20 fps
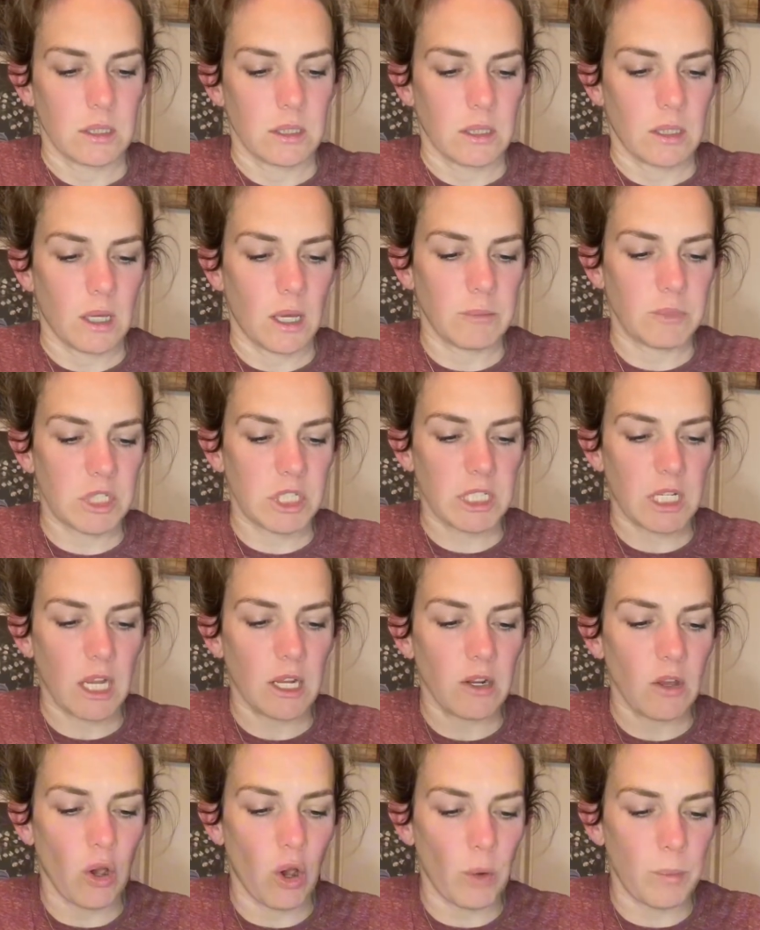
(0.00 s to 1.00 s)
I'm just
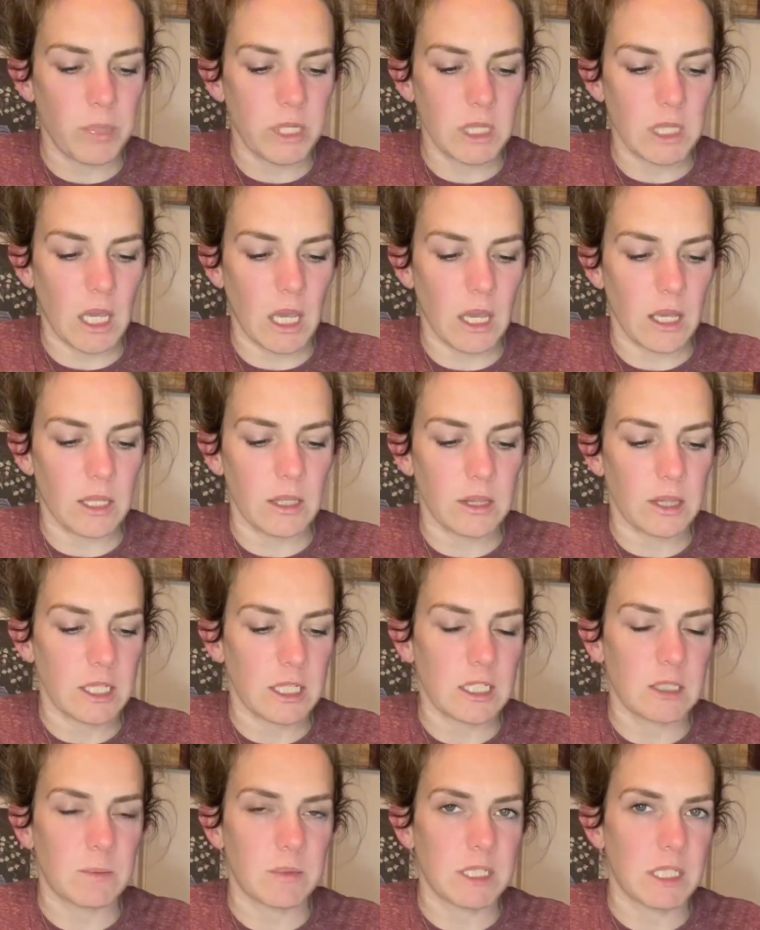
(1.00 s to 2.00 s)
kind of hoping that
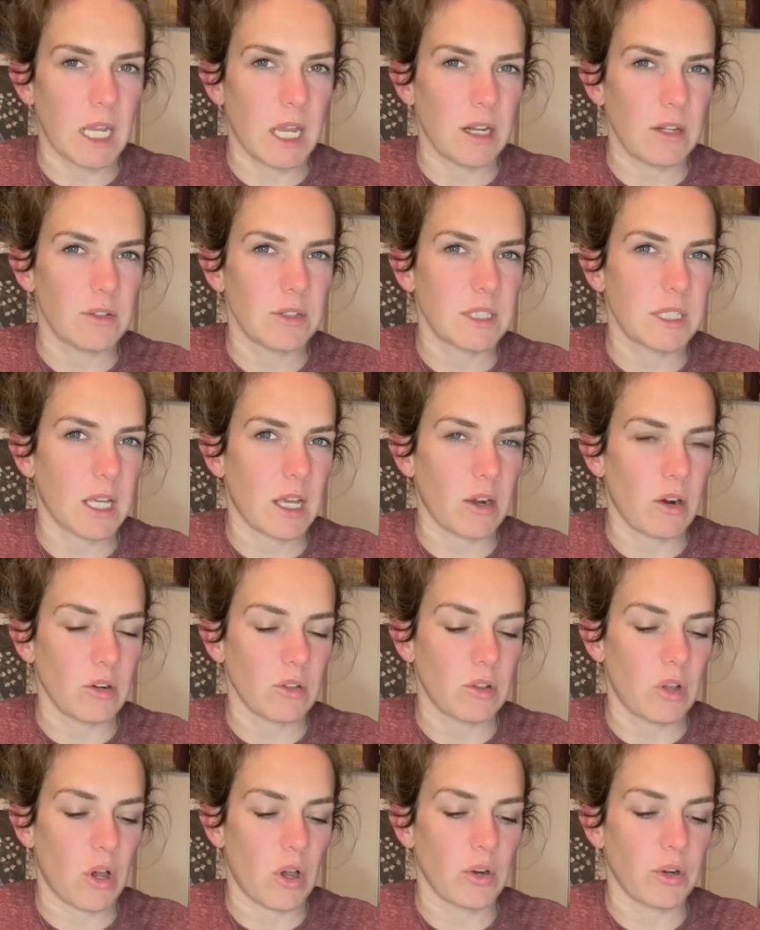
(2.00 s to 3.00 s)
these potatoes that are
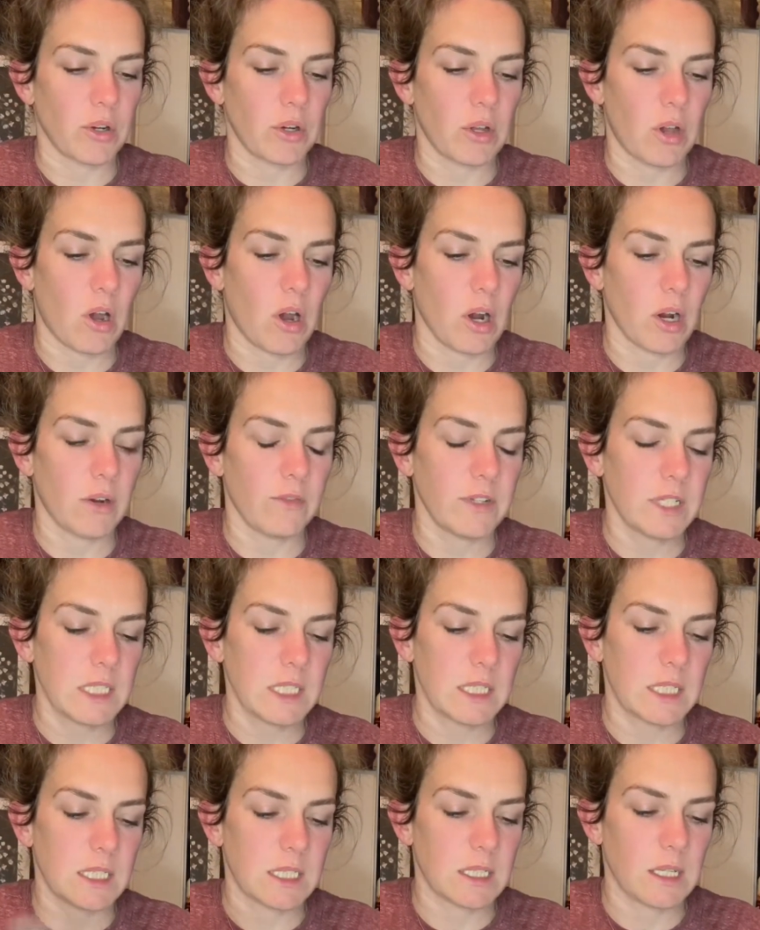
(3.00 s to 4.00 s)
longer to
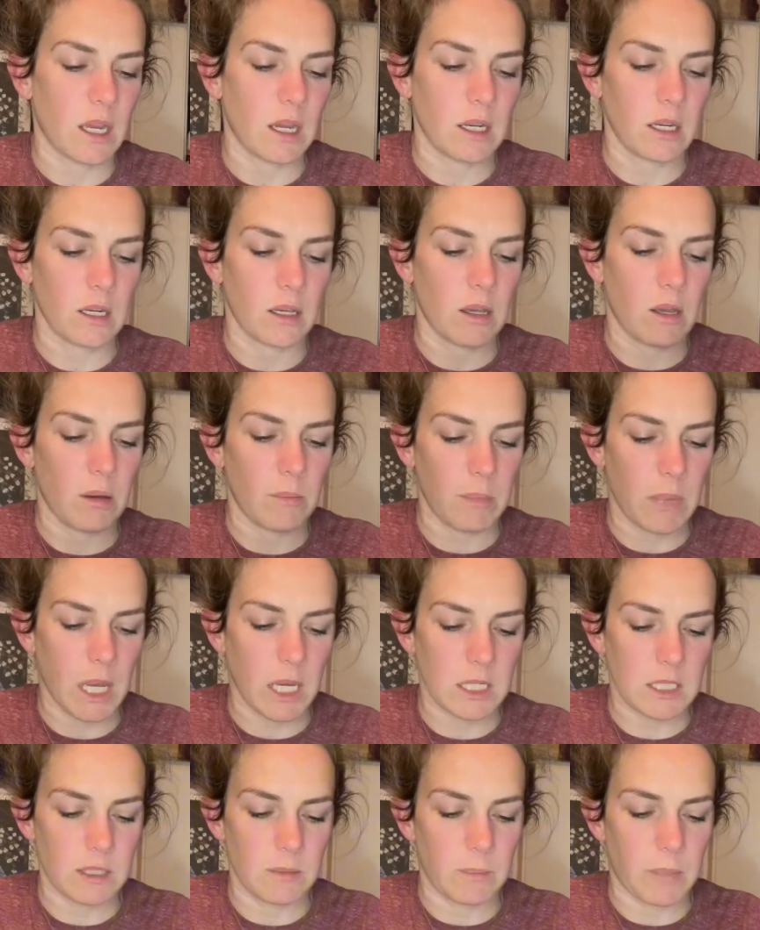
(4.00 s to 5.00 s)
harvest is not going to come
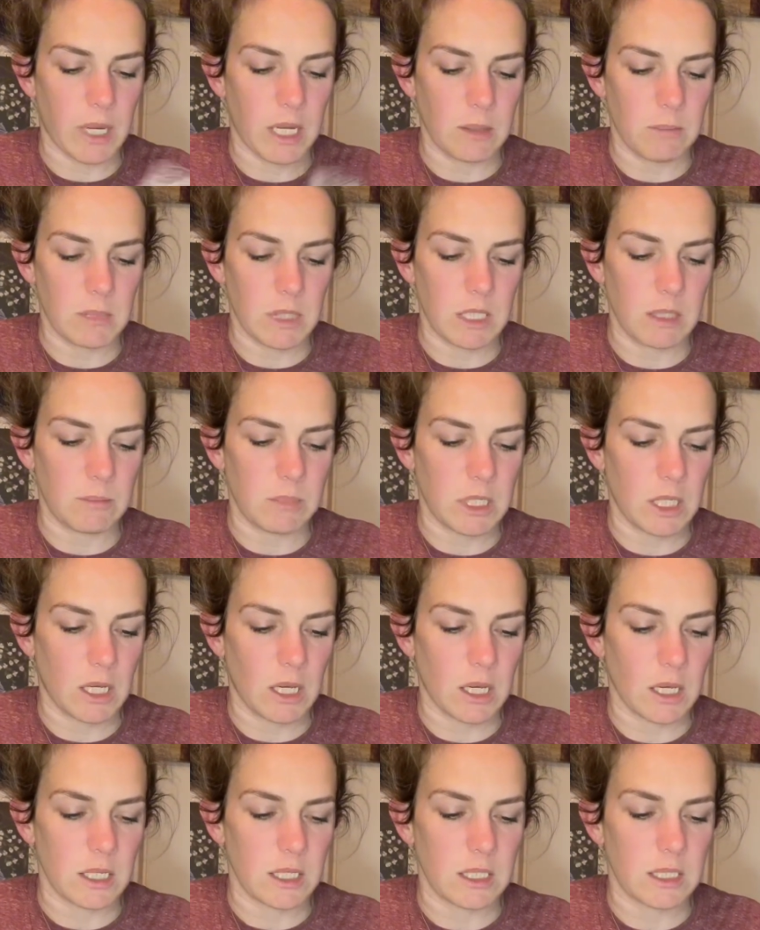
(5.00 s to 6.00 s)
back to bite me
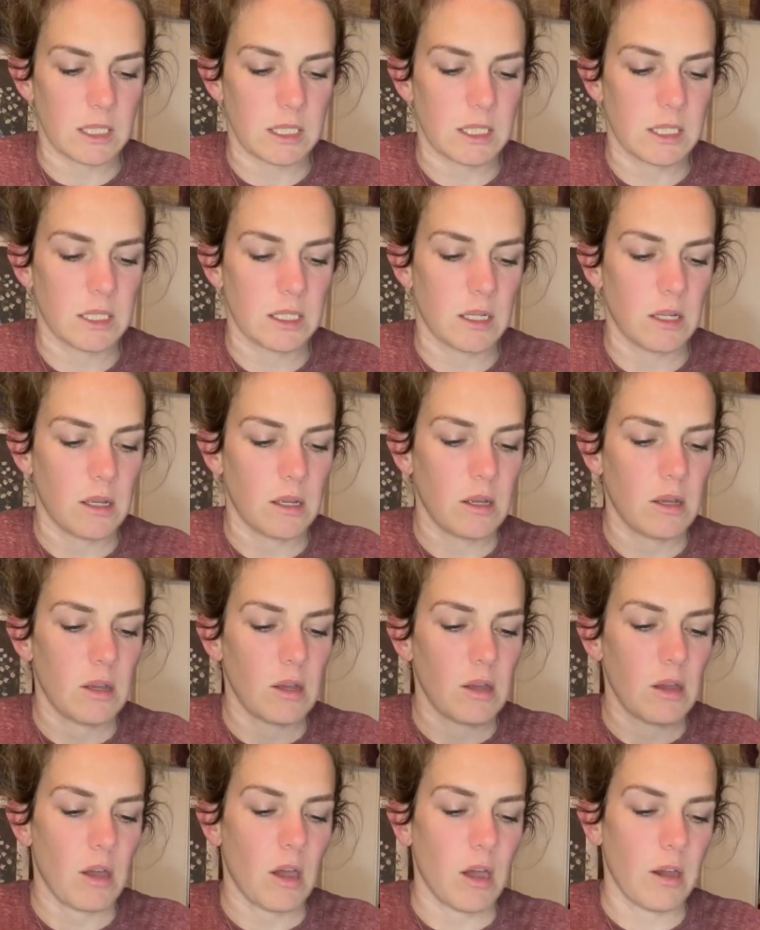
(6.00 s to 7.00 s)
because
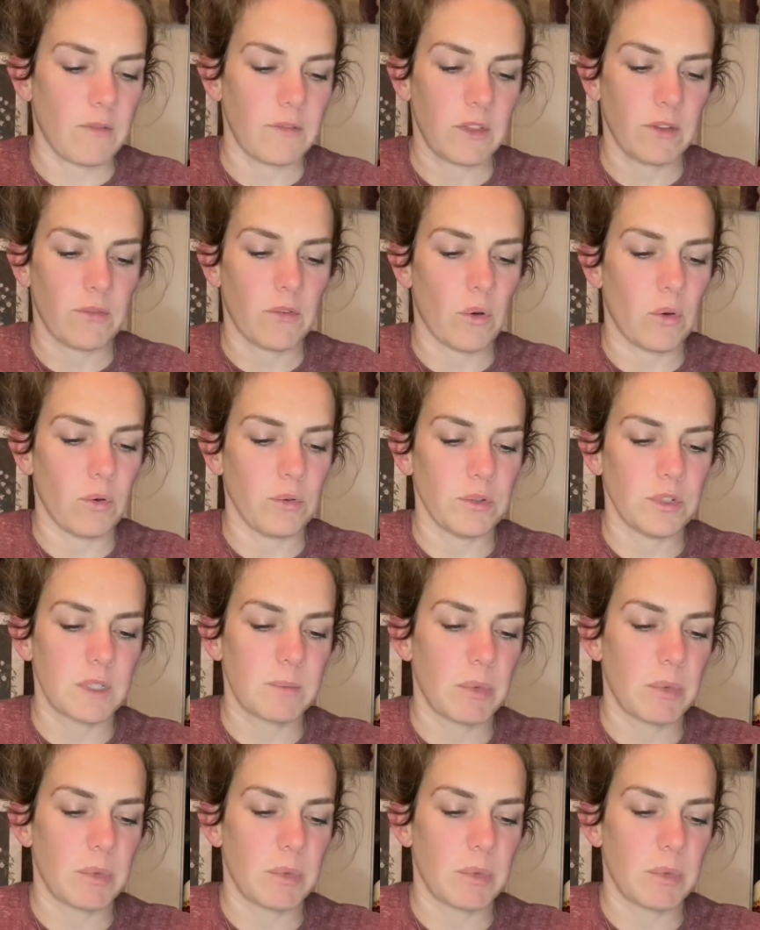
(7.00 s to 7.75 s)
of the voles.